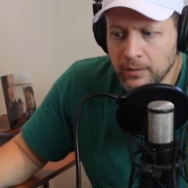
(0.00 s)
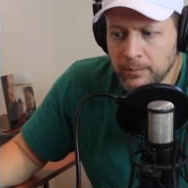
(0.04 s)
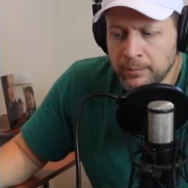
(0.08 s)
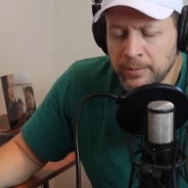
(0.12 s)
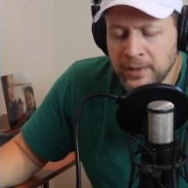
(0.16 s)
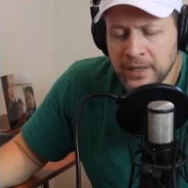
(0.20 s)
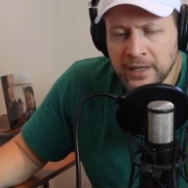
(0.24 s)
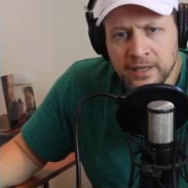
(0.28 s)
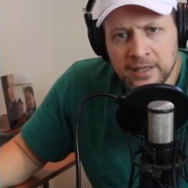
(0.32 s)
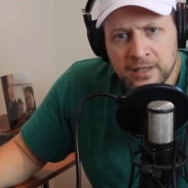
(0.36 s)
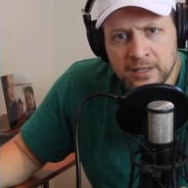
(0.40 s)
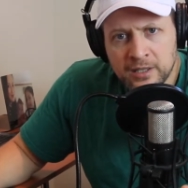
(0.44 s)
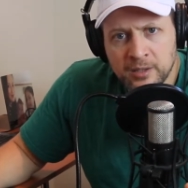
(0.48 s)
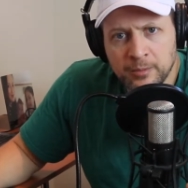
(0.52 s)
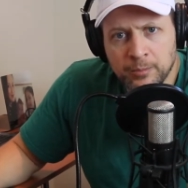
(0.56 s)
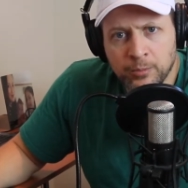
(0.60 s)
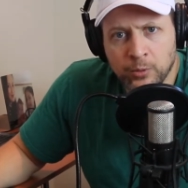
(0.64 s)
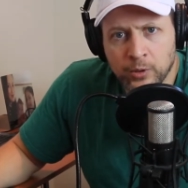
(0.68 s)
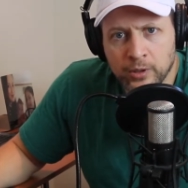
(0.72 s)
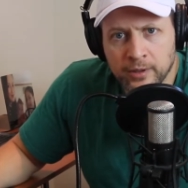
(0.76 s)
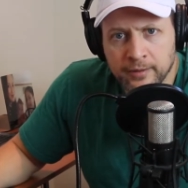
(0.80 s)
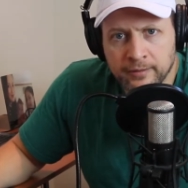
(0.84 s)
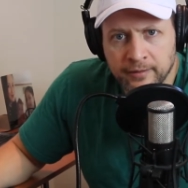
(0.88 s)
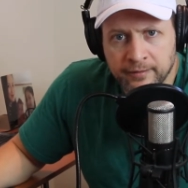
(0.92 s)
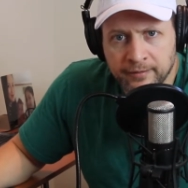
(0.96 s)
being in a
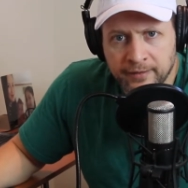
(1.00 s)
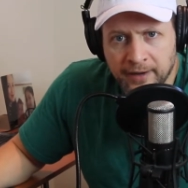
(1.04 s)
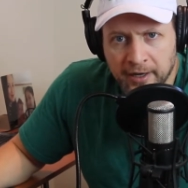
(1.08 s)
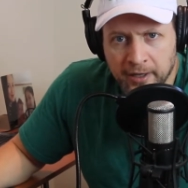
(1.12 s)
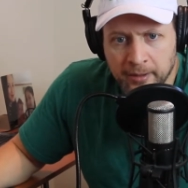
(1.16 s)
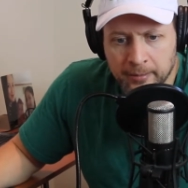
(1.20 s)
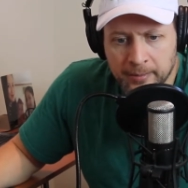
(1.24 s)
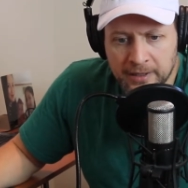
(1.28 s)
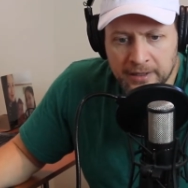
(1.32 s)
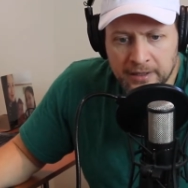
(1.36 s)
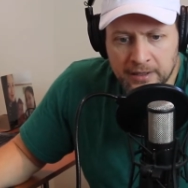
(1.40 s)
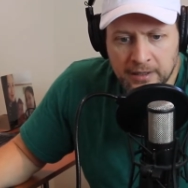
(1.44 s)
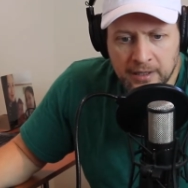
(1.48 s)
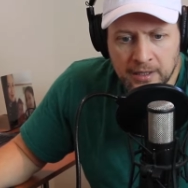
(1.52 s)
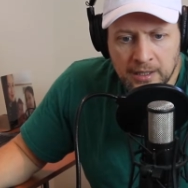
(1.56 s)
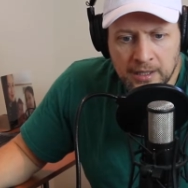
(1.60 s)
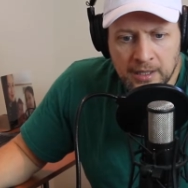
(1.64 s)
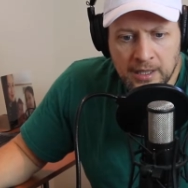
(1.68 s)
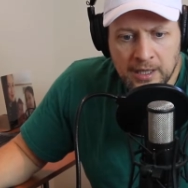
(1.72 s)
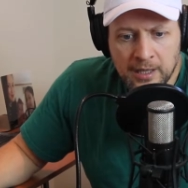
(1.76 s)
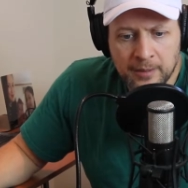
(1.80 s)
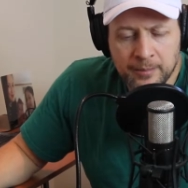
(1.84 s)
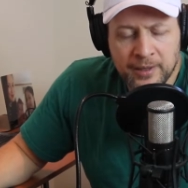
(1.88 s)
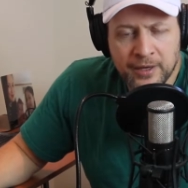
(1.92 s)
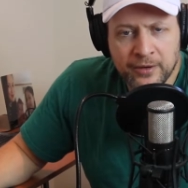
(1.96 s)
supportive environment,
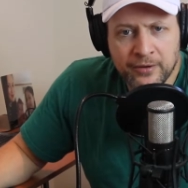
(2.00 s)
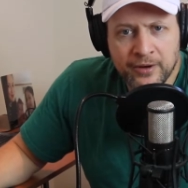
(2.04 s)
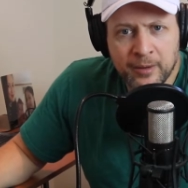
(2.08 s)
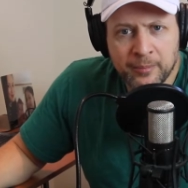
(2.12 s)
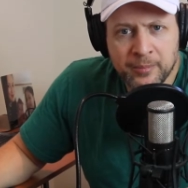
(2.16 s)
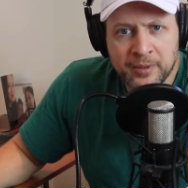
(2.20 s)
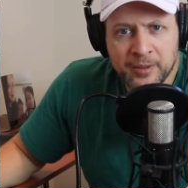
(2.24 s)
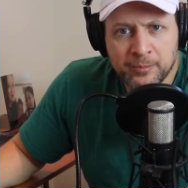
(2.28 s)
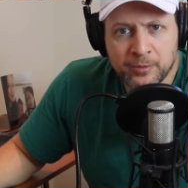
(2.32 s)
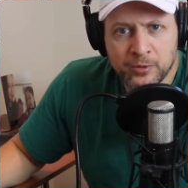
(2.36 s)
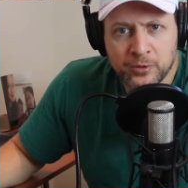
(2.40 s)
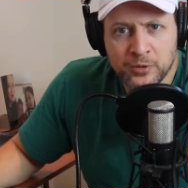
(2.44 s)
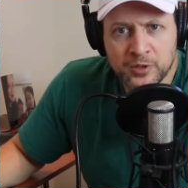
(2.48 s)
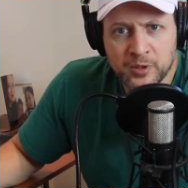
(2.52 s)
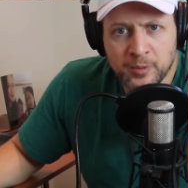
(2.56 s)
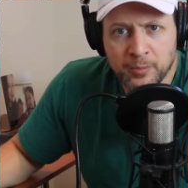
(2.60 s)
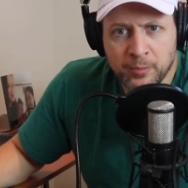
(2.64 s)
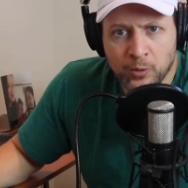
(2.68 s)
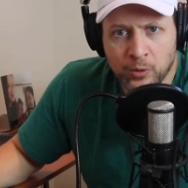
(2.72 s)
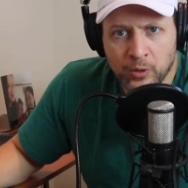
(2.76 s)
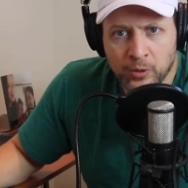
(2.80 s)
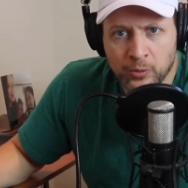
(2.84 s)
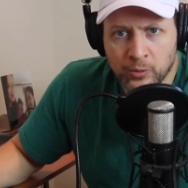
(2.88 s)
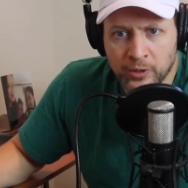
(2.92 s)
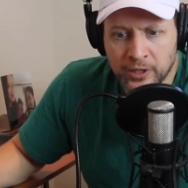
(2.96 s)
being around people who
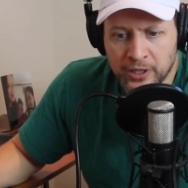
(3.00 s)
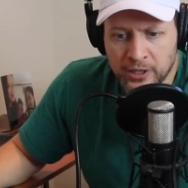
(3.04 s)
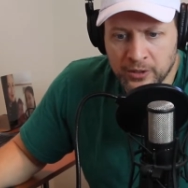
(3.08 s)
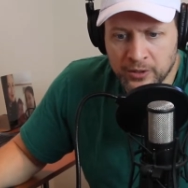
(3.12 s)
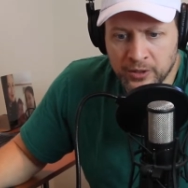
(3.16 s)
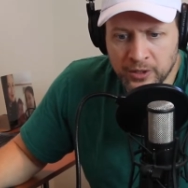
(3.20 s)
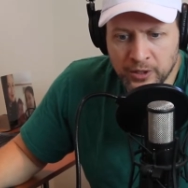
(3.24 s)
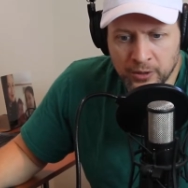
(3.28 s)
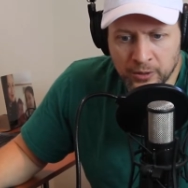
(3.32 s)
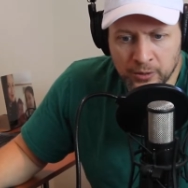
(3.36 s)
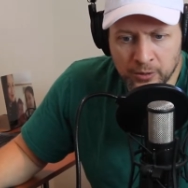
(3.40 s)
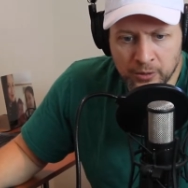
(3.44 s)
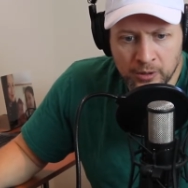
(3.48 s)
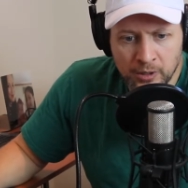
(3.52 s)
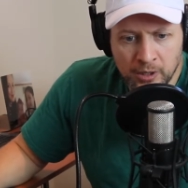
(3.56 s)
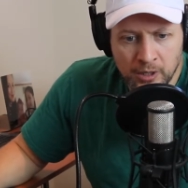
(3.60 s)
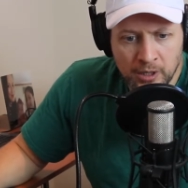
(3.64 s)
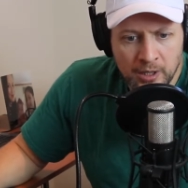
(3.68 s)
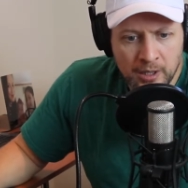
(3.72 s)
support what you do,